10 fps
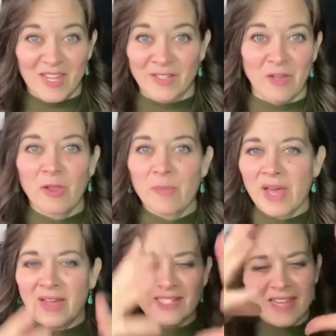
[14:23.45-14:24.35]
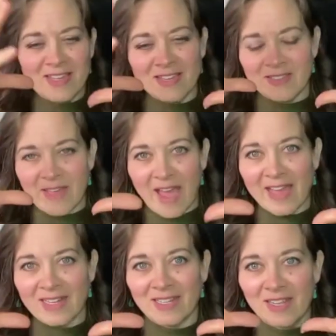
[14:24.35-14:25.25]
It's all about taking
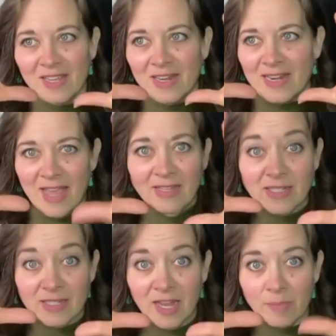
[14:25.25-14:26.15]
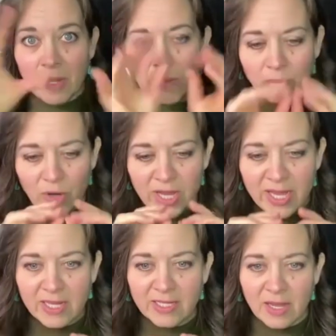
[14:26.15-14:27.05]
that next step and
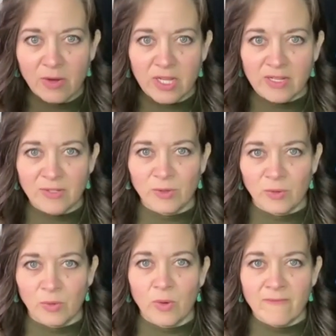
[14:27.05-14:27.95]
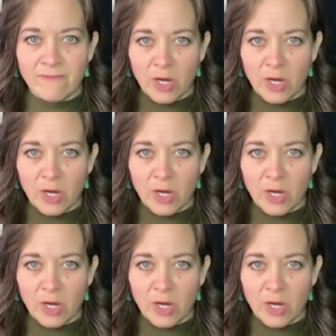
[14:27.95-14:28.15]
breaking it down into